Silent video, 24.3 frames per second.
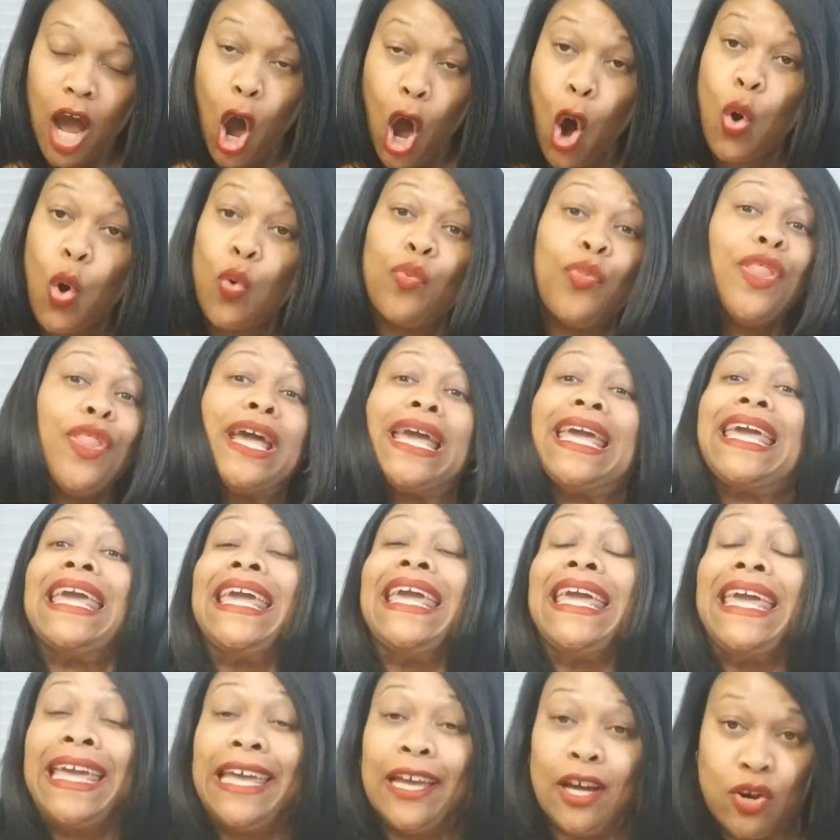on the
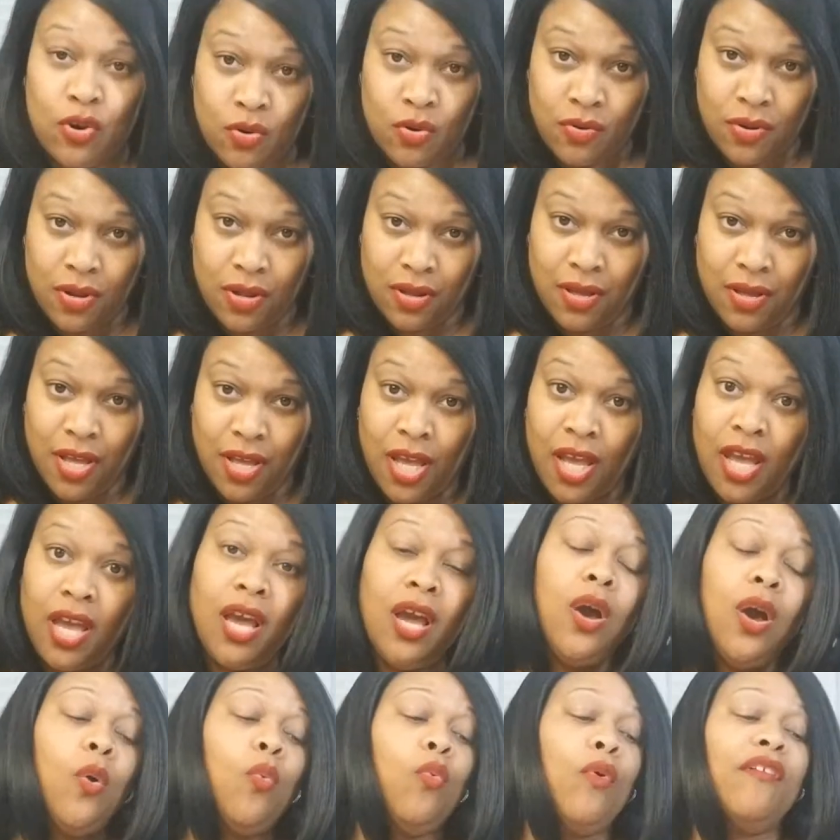hill
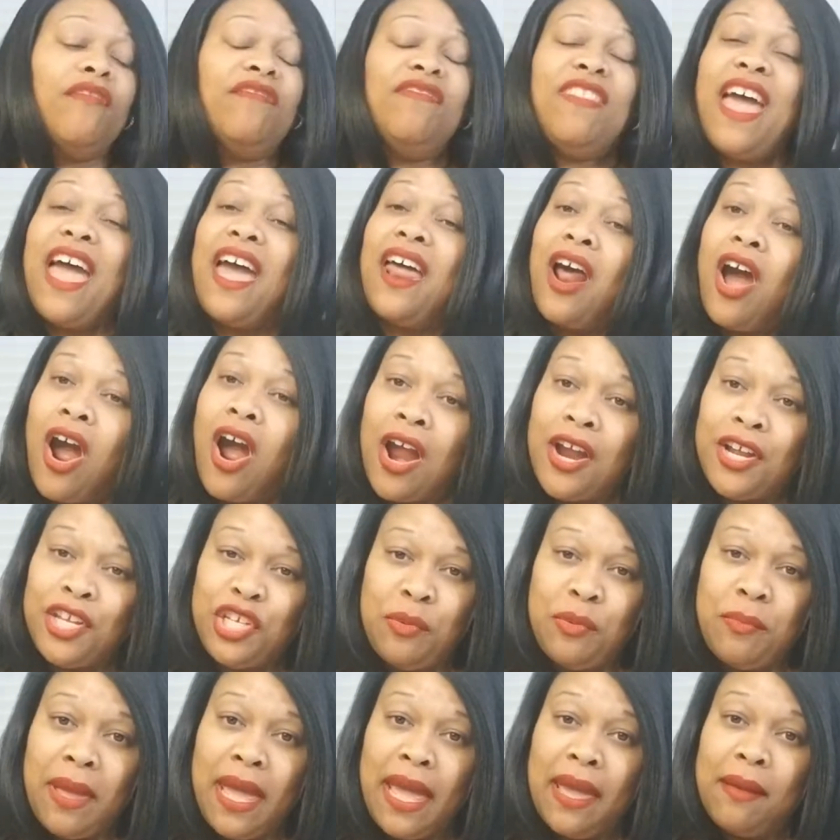with that
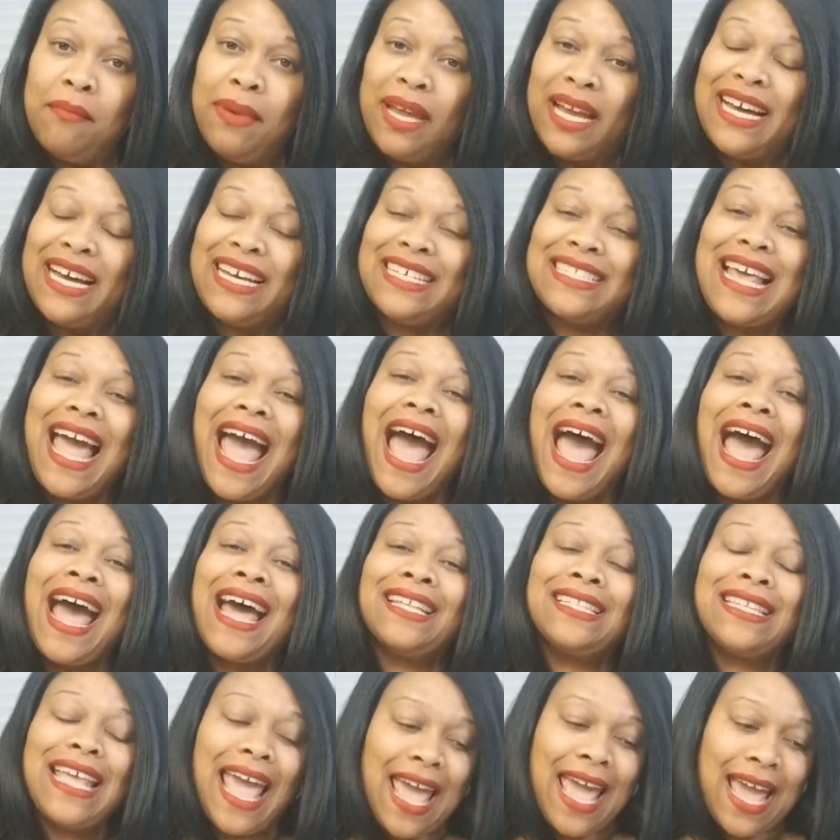argument because
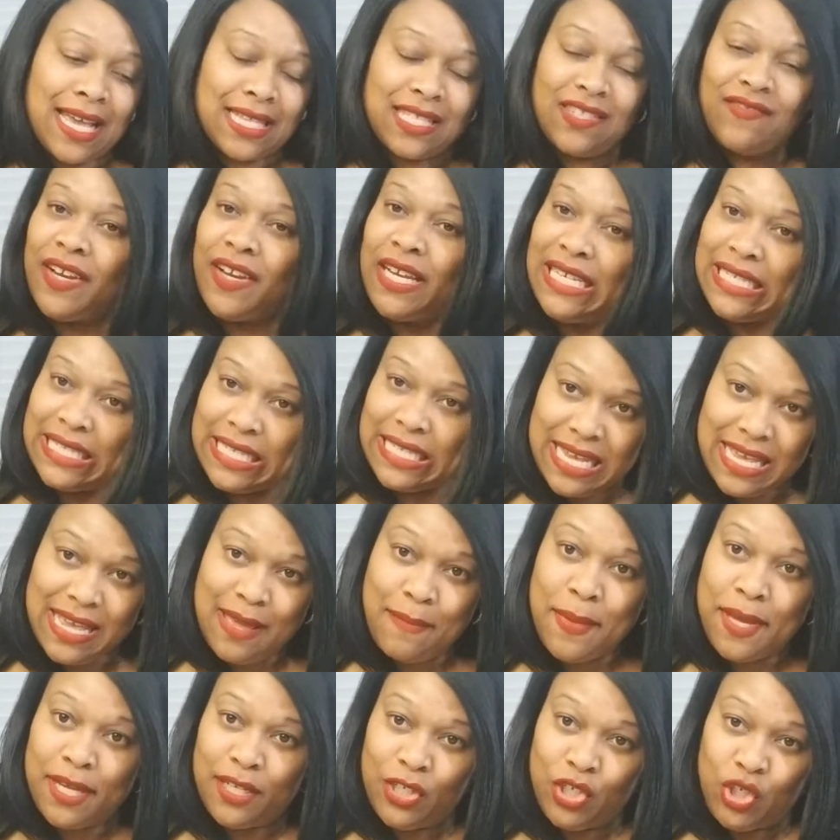I asked for his
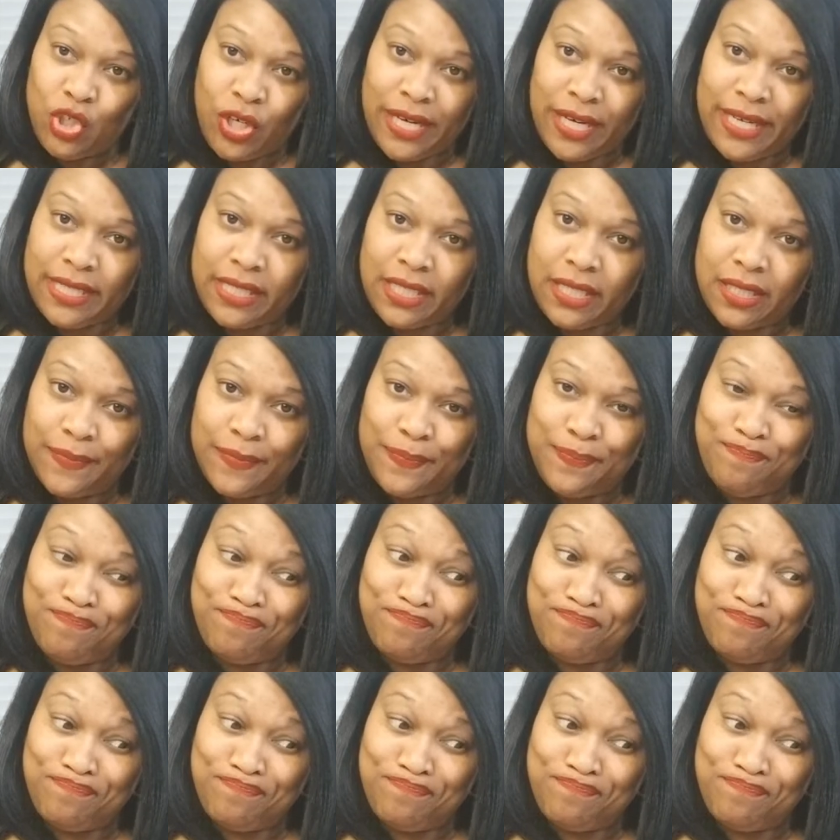email address